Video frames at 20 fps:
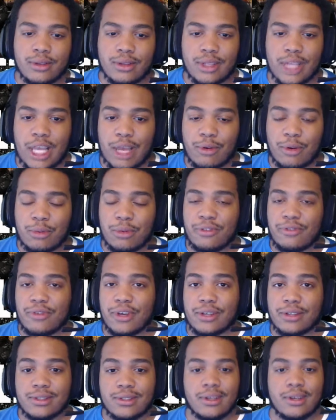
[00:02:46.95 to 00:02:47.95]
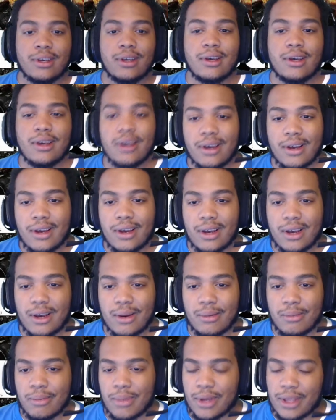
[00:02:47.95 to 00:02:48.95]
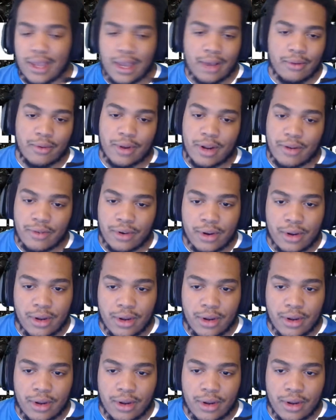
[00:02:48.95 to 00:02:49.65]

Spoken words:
able to be fixed. But yeah, whatever.